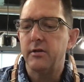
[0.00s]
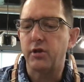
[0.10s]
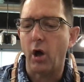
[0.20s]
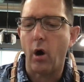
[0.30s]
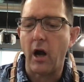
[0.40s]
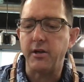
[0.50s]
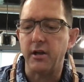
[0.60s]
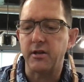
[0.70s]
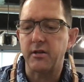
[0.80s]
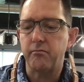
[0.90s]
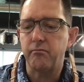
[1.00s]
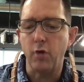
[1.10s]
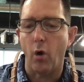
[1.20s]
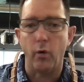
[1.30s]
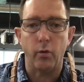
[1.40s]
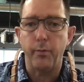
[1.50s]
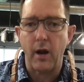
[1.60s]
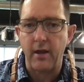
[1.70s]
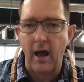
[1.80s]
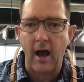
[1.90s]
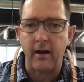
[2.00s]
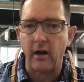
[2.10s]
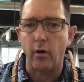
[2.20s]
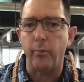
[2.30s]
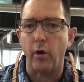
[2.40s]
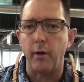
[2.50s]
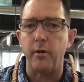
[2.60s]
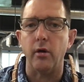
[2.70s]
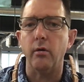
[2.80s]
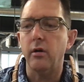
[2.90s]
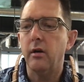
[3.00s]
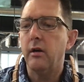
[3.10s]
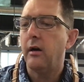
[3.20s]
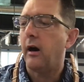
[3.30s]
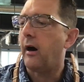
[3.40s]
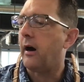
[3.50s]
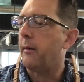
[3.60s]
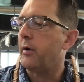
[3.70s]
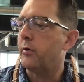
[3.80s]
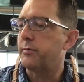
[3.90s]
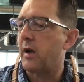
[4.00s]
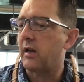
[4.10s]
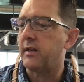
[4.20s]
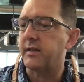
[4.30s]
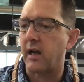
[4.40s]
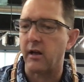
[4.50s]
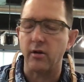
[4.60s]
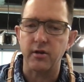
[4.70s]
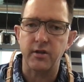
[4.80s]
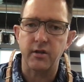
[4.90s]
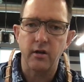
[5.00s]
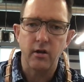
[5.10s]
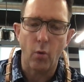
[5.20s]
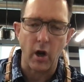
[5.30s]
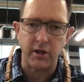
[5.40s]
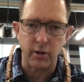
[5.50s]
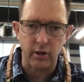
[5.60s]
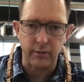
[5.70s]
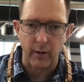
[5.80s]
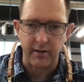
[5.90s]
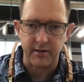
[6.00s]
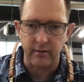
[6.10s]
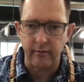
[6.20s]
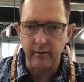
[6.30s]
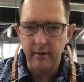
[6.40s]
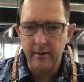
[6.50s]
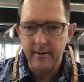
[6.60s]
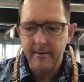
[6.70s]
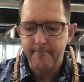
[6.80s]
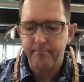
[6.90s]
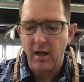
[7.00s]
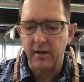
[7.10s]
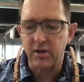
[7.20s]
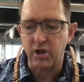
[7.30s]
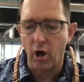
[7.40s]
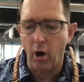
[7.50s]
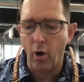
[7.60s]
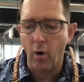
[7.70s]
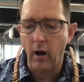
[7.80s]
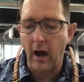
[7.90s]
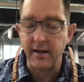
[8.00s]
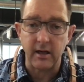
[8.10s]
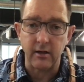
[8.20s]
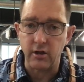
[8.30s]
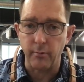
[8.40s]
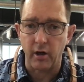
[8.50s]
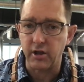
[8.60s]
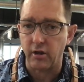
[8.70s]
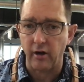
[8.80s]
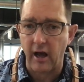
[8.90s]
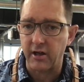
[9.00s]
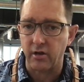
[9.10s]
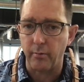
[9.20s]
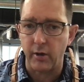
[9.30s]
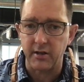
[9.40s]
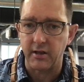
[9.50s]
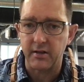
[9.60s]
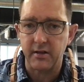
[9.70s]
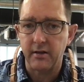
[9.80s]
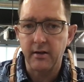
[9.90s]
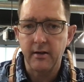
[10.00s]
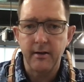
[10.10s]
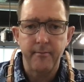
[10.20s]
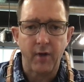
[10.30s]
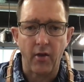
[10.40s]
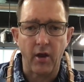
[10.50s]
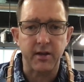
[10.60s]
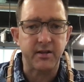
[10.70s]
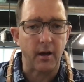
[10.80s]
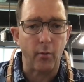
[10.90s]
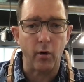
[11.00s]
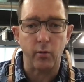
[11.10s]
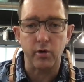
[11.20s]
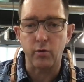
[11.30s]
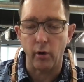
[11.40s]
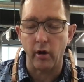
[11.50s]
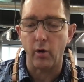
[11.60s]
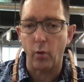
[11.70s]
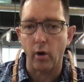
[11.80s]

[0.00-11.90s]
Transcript: So no one would pay that. I don't blame you. It was making the sandals way too expensive. And so I didn't do much international business unless someone was really